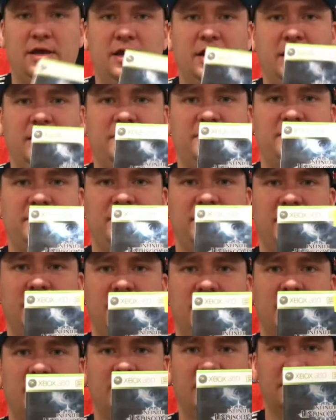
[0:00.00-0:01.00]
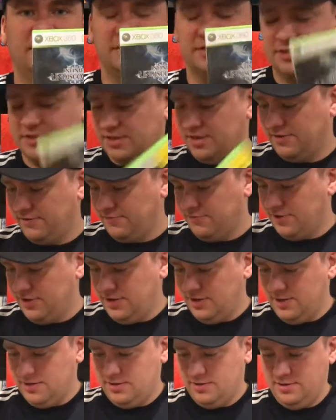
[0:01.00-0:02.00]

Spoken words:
Infinite Undiscovery.